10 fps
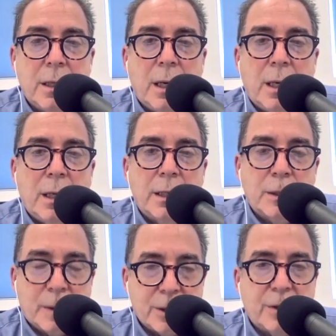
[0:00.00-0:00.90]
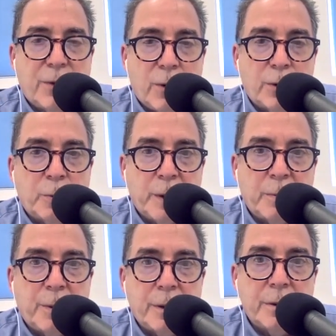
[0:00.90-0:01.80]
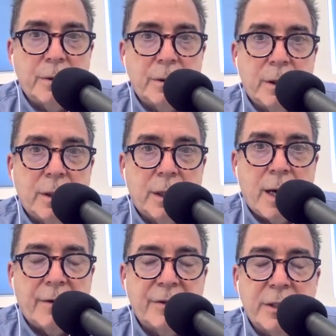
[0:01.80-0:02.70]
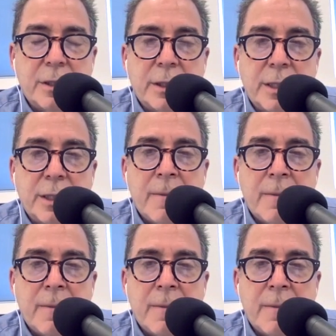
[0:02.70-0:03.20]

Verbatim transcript: especially for older people, and obviously,